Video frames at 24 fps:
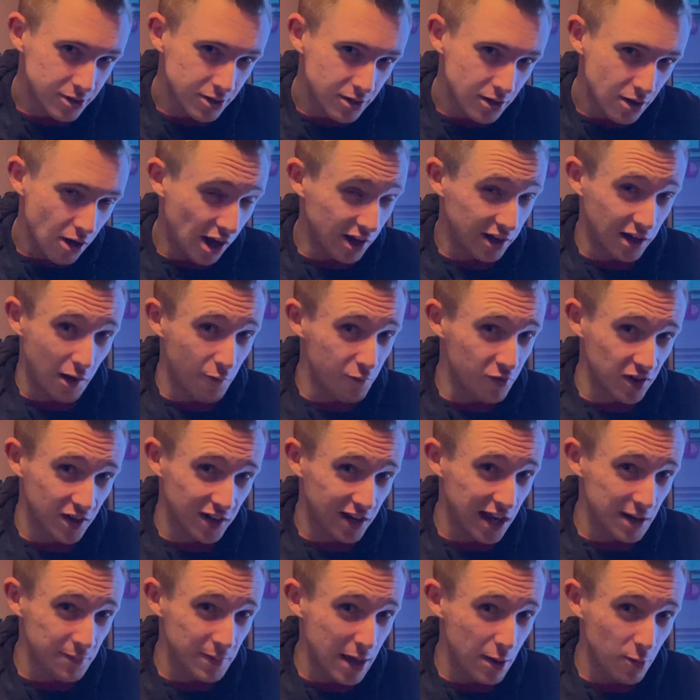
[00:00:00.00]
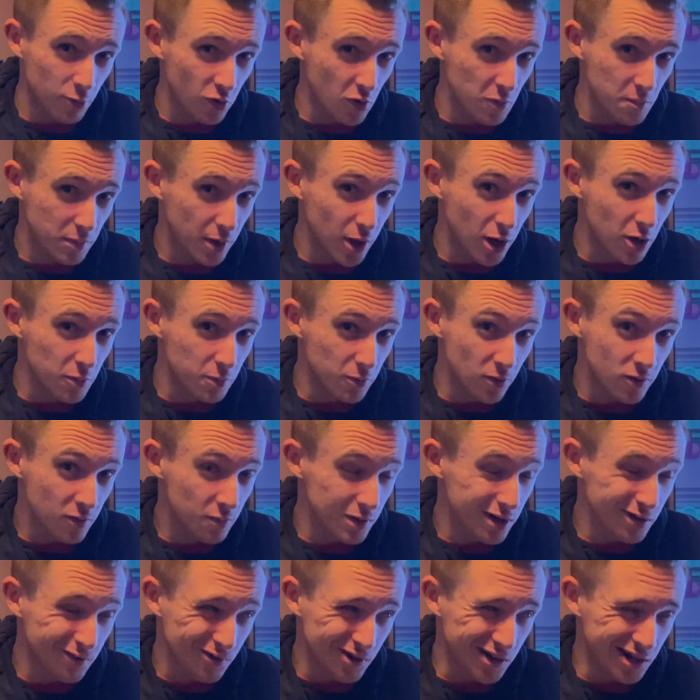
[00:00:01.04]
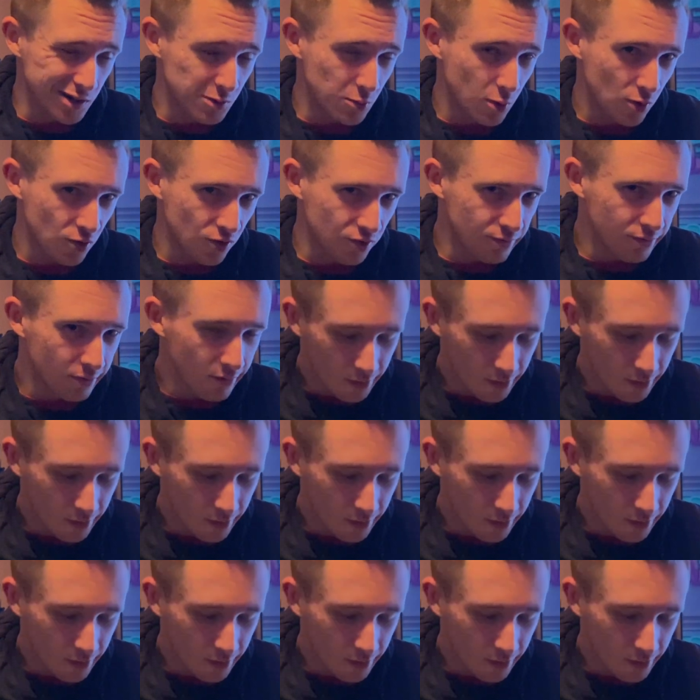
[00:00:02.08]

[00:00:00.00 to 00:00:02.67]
I'd love to claim that was on purpose, but it really wasn't.